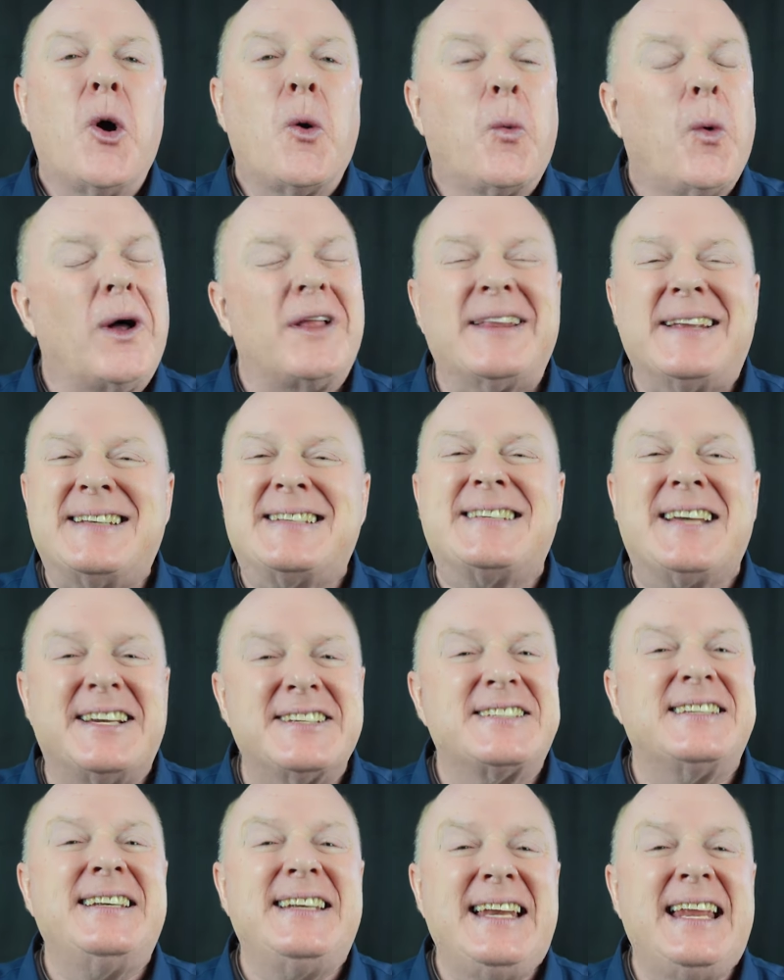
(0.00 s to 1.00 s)
Well, it
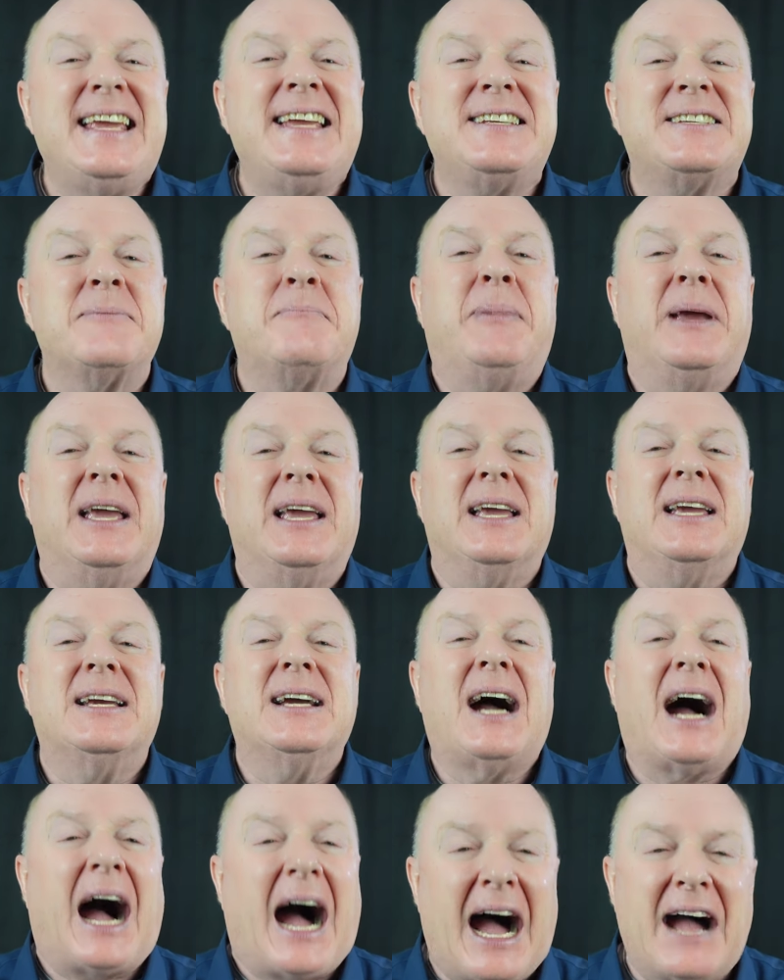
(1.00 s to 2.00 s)
doesn't need to be.
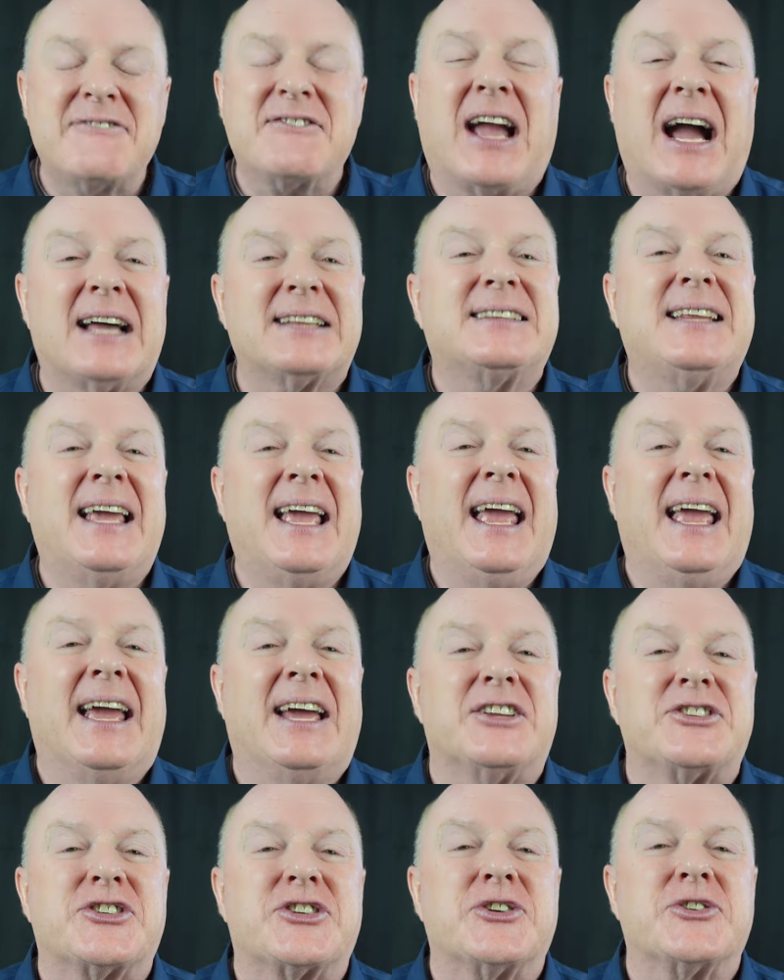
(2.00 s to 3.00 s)
I've got the
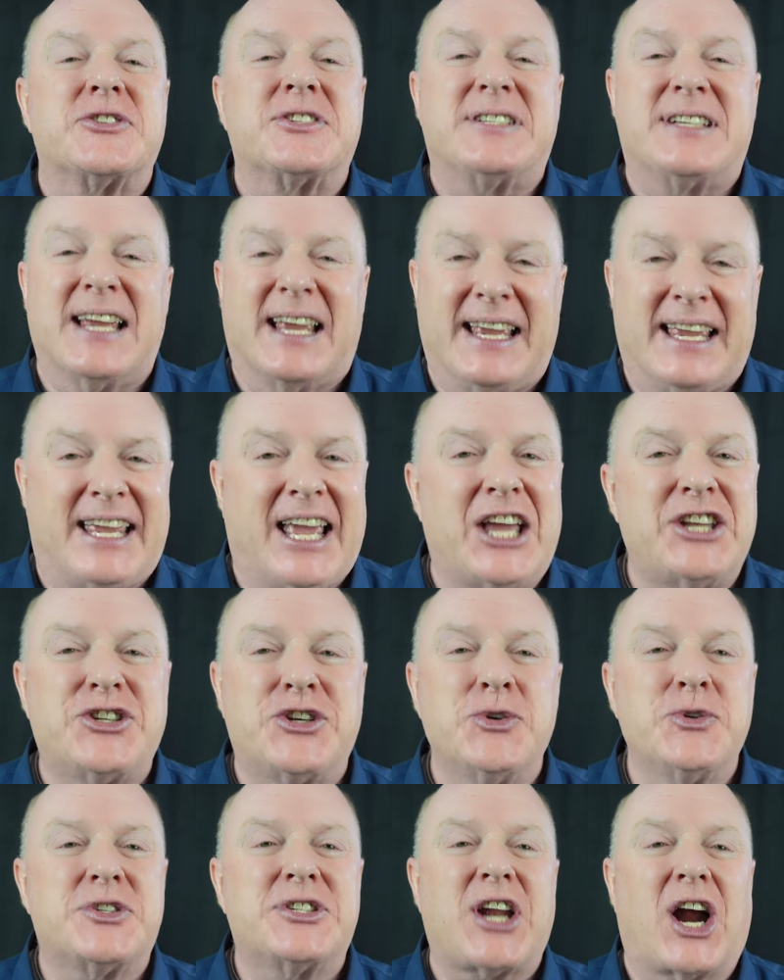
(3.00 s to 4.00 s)
answers to get
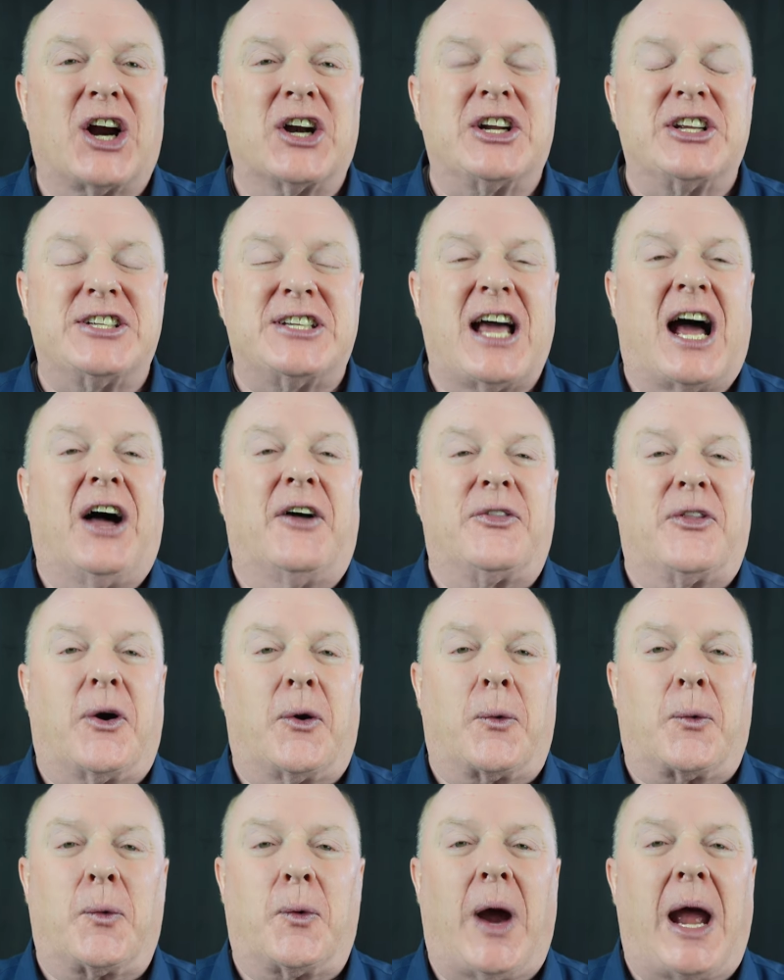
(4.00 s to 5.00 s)
you started down the
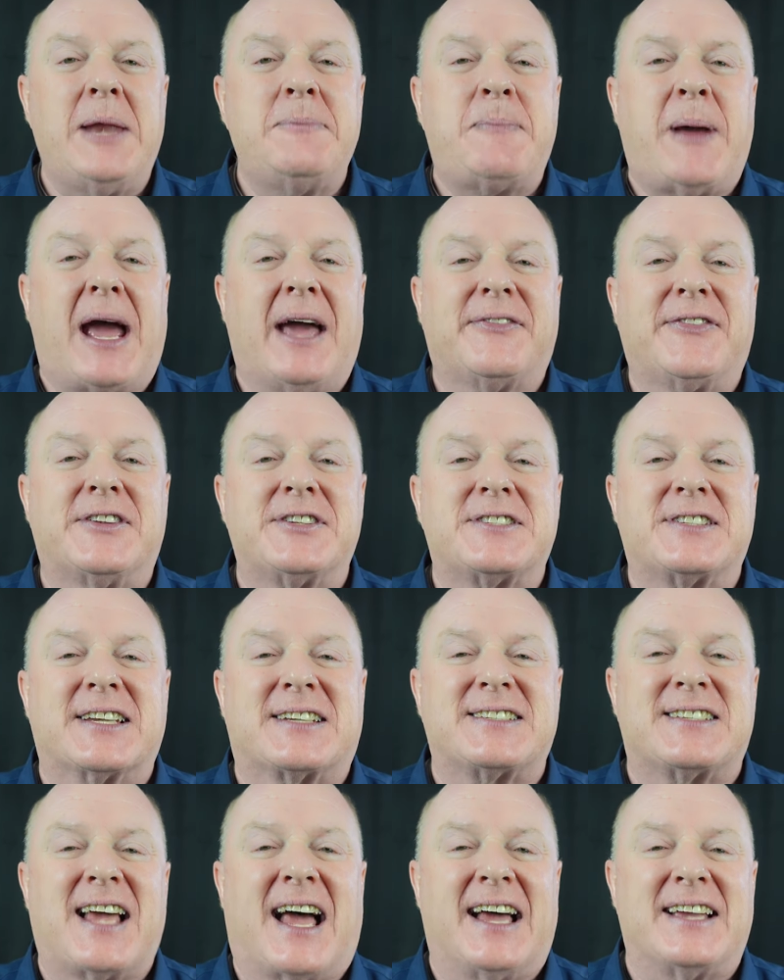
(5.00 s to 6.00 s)
right path to
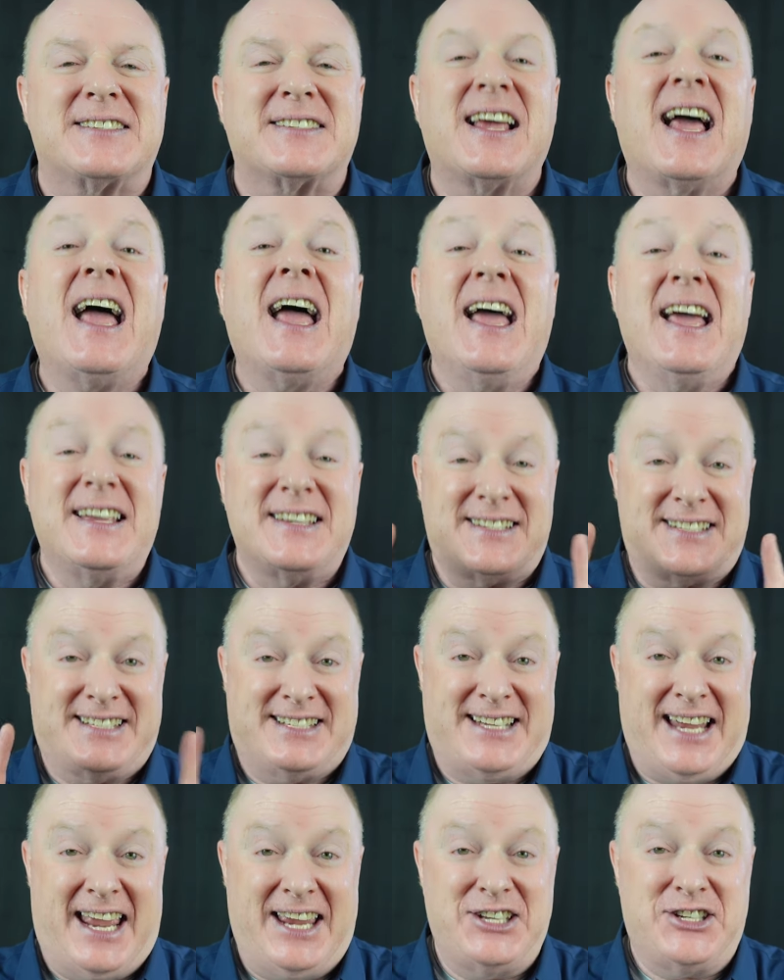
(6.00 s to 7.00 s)
success.
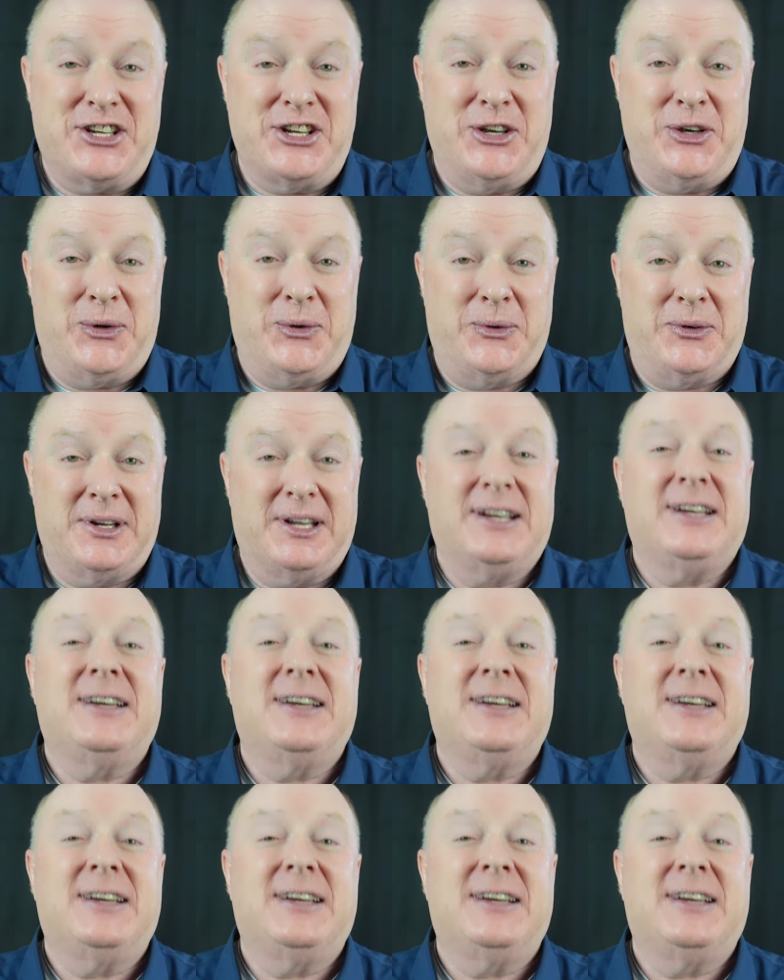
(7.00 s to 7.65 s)
Stay tuned.